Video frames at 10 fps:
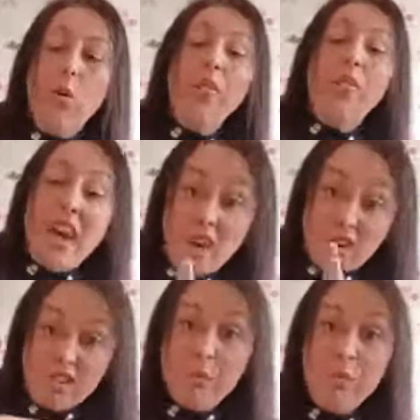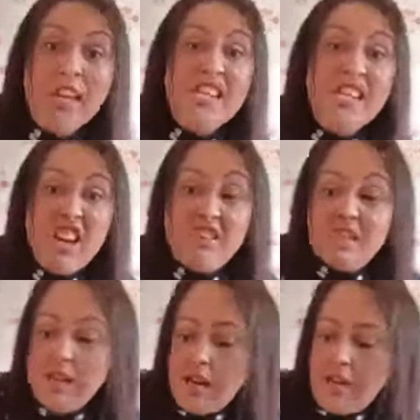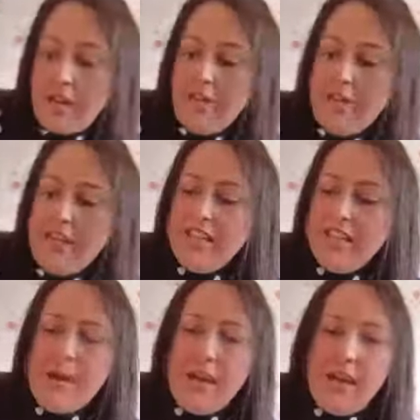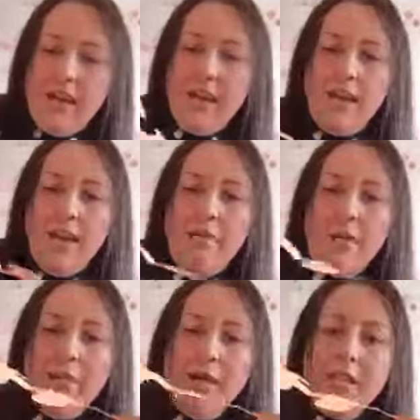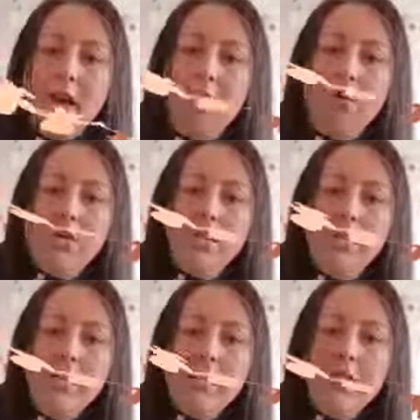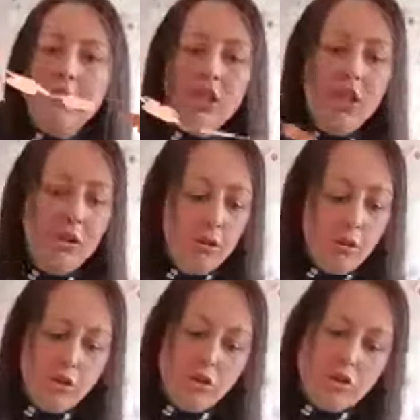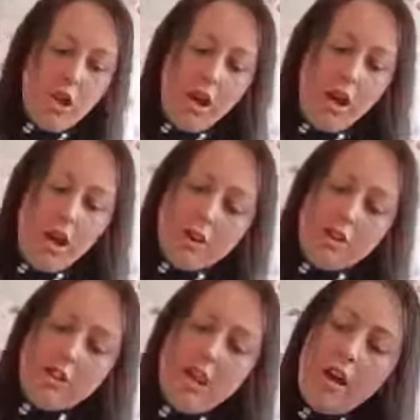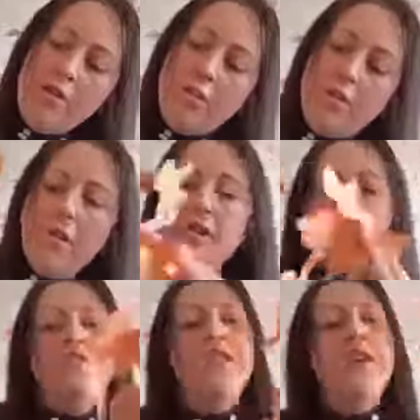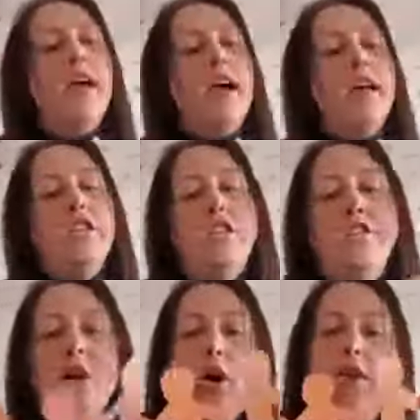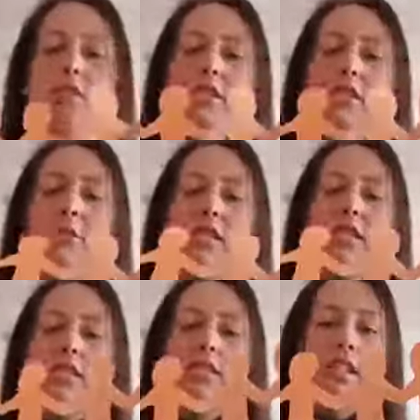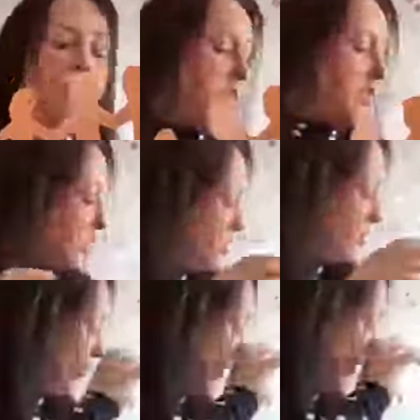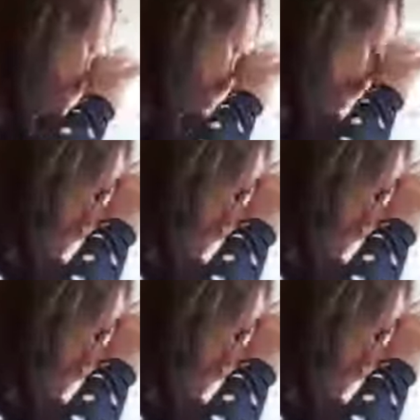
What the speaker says: or that answer we discussed earlier, this many paper dolls. It's up to you. You could just cut, I've just cut them so that I had just 5 because I wanted the same as the story.